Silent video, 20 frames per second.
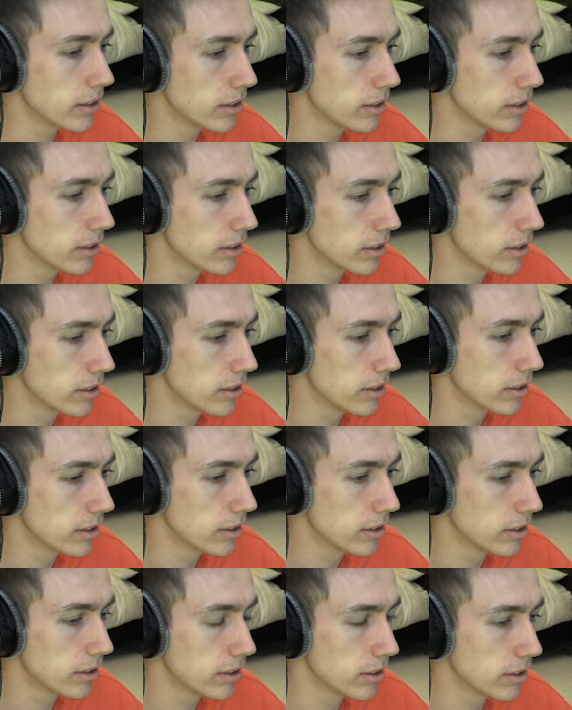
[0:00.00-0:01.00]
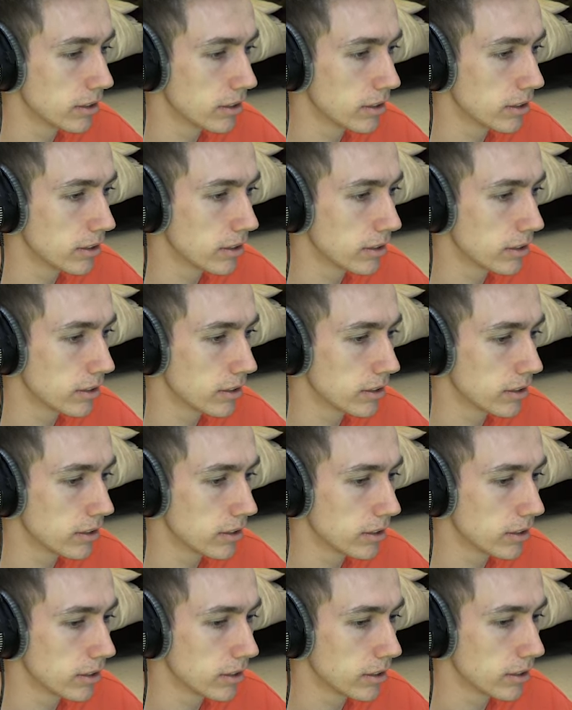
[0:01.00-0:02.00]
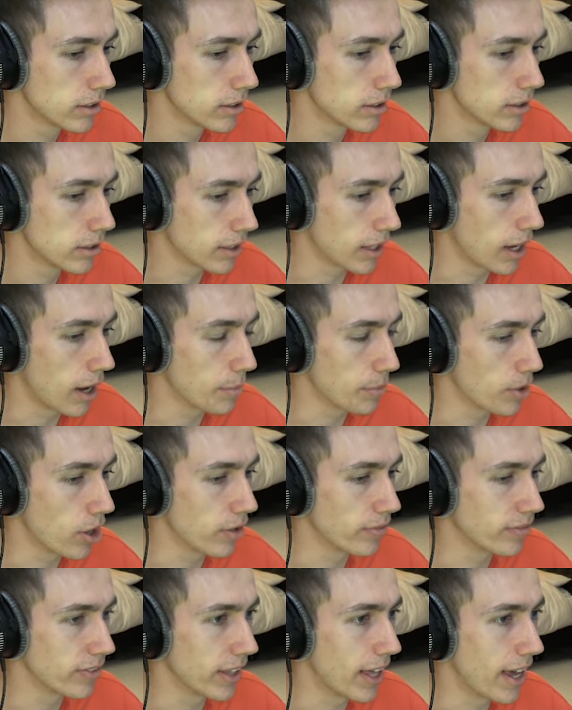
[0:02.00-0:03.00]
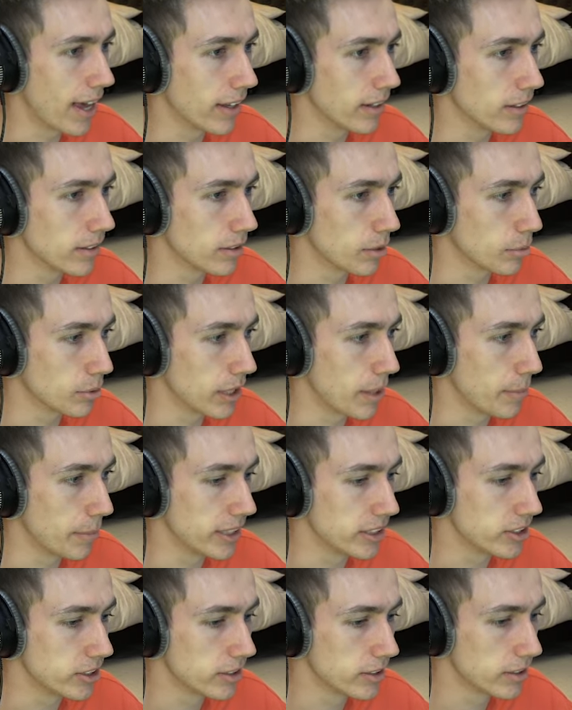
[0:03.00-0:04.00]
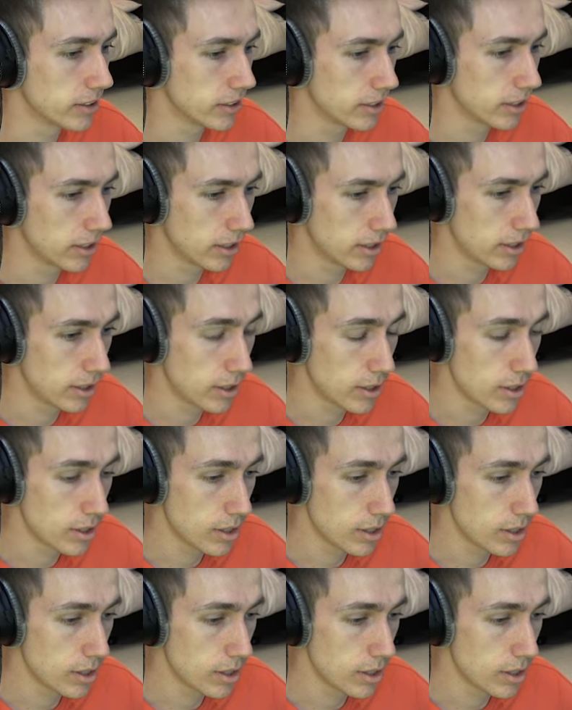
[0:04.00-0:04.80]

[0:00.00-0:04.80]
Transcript: I'm just gonna try and go for carpet bomb. Okay, I'm going for that go double for damage. I'm going for Lucifer.